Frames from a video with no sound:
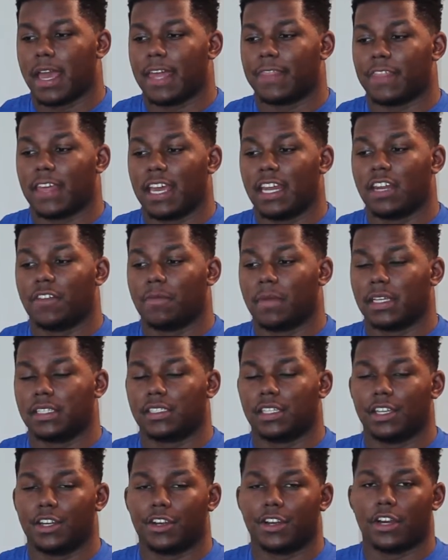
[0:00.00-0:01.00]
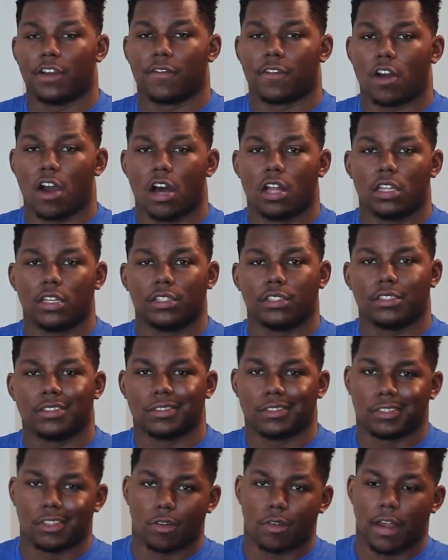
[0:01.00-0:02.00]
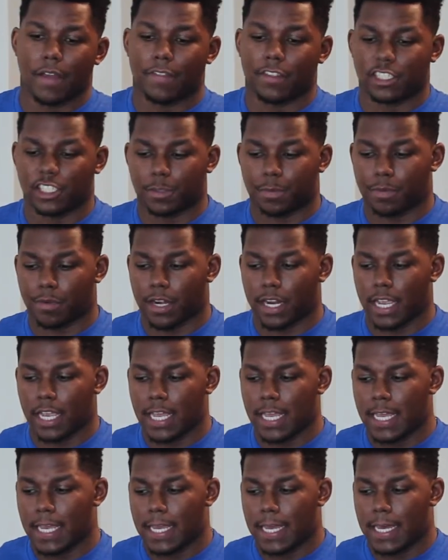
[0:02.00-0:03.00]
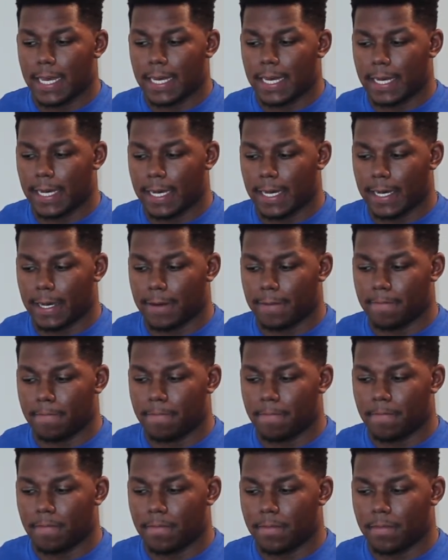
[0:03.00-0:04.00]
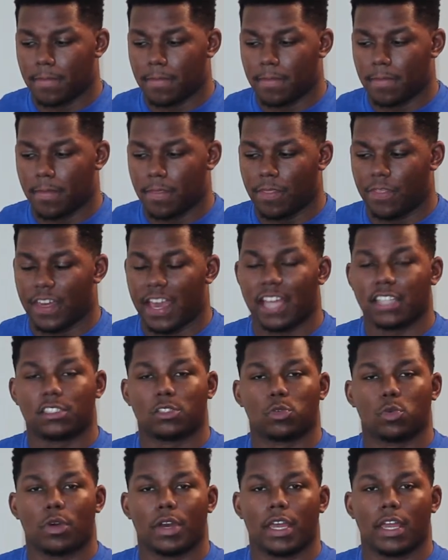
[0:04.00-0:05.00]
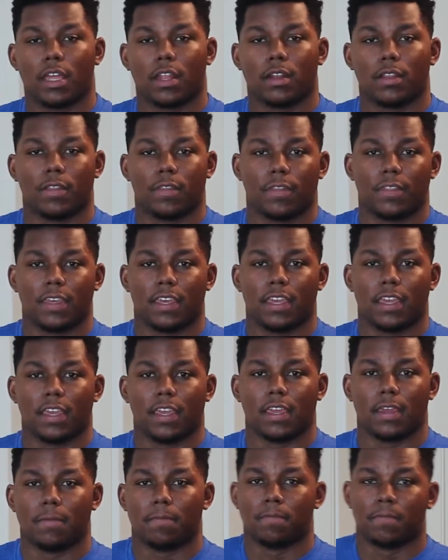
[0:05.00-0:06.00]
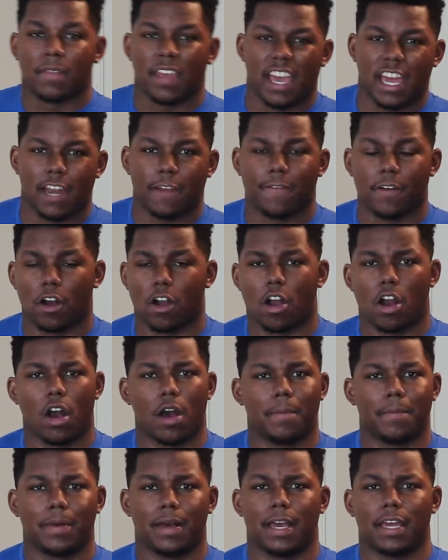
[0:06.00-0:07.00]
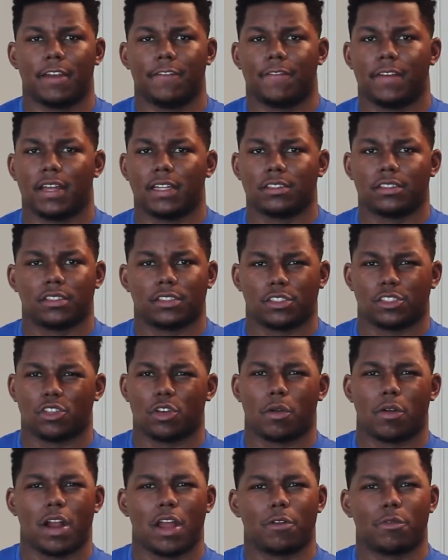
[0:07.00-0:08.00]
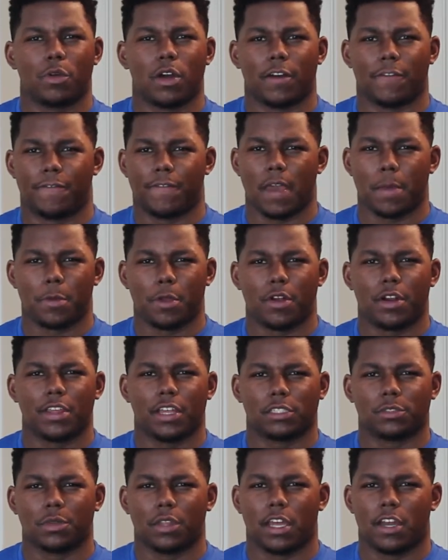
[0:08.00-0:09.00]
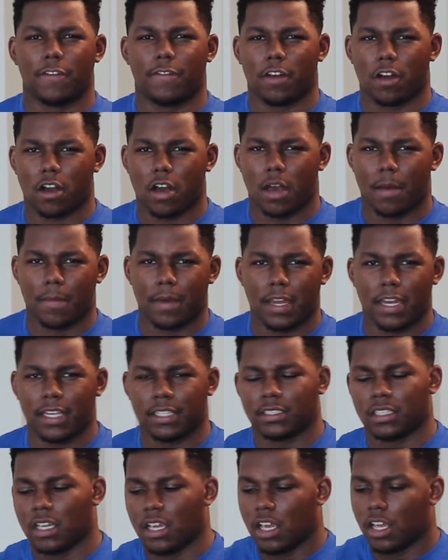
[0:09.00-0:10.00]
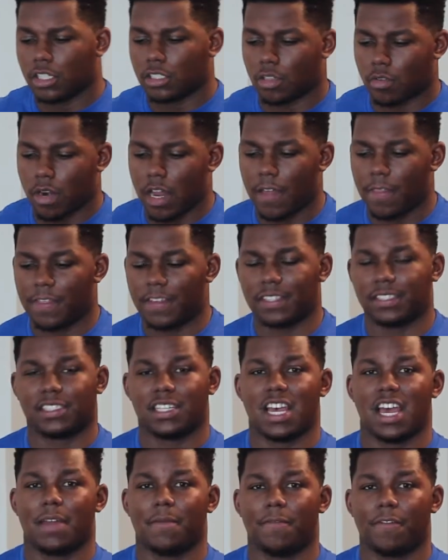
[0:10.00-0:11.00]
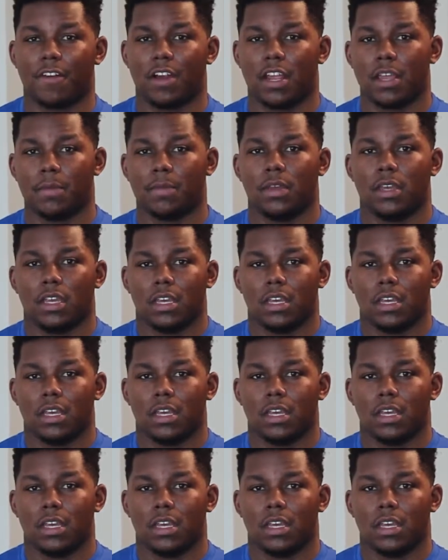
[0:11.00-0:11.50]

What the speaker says: end of my senior year of college, so around the spring, that's when the NFL Combine events, so around February, that's when the NFL Combine is. So around this time frame,